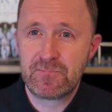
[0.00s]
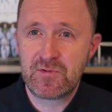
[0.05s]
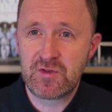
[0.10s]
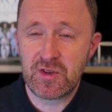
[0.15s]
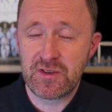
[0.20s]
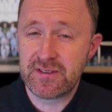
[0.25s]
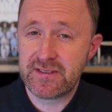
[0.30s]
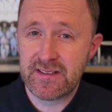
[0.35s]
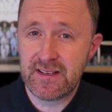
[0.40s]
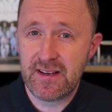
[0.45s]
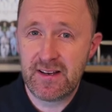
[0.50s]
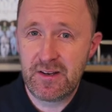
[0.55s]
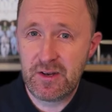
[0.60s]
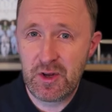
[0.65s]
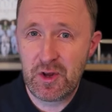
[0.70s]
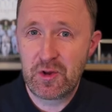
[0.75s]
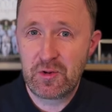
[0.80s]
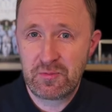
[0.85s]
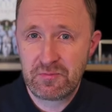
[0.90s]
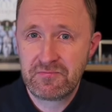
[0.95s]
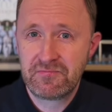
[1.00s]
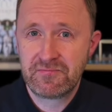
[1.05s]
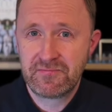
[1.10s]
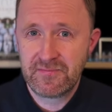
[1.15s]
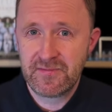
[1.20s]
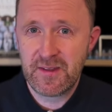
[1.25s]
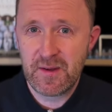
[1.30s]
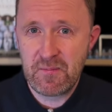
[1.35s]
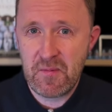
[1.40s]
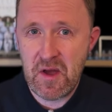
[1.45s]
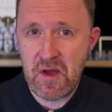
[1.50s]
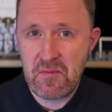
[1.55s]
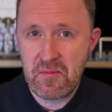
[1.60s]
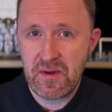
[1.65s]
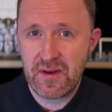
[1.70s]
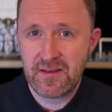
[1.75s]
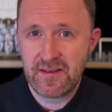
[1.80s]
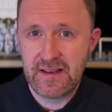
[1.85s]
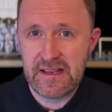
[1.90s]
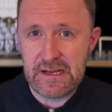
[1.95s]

John Sillett knew the moment